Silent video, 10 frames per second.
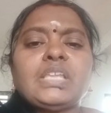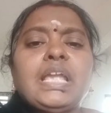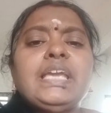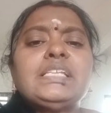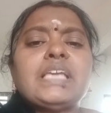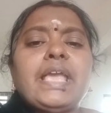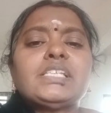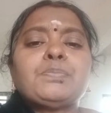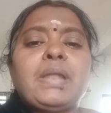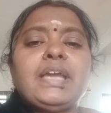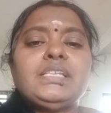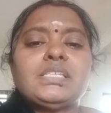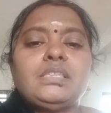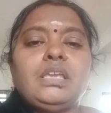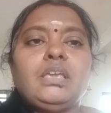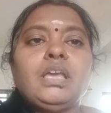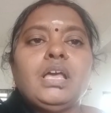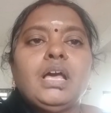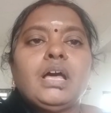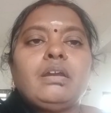It explains
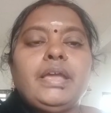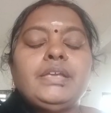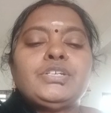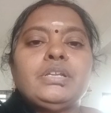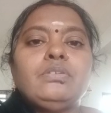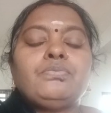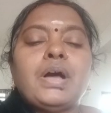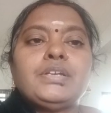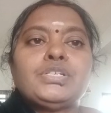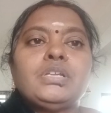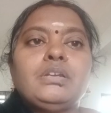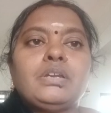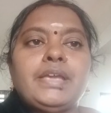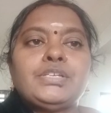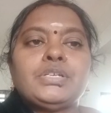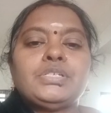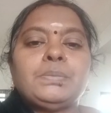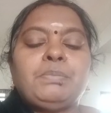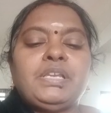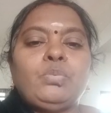the functional
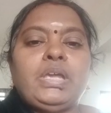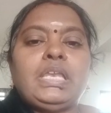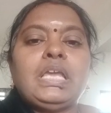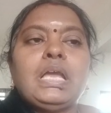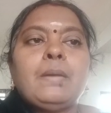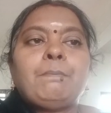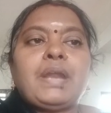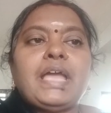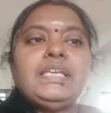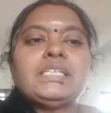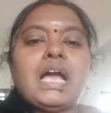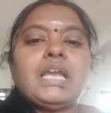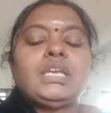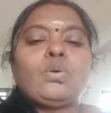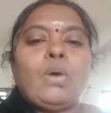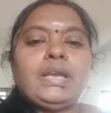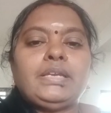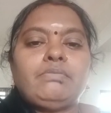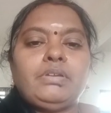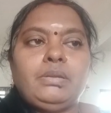relationship between price and
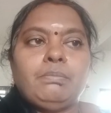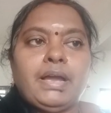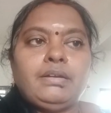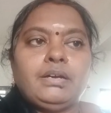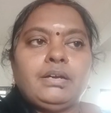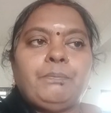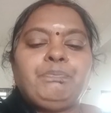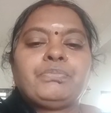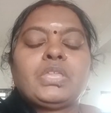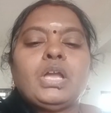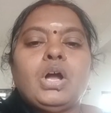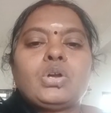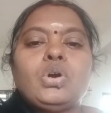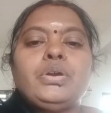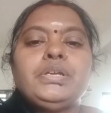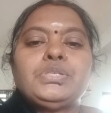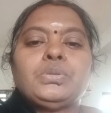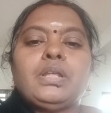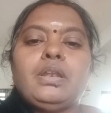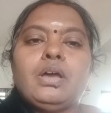quantity demanded. According
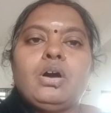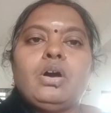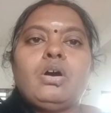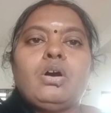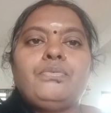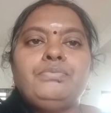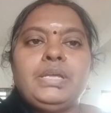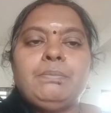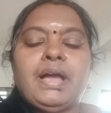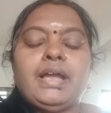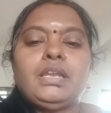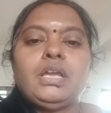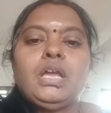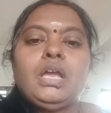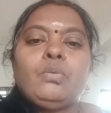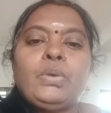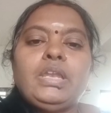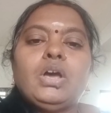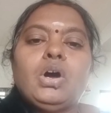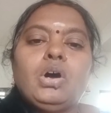to the law of demand,
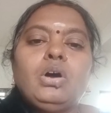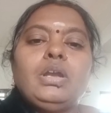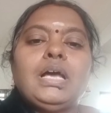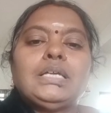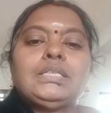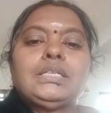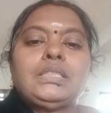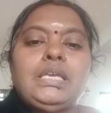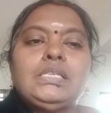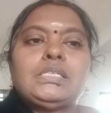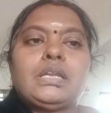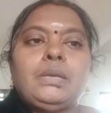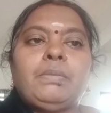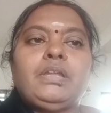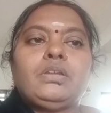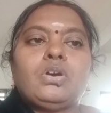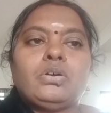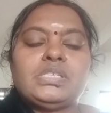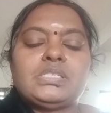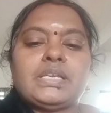when all other things remain
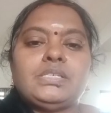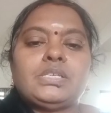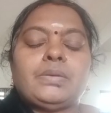constant,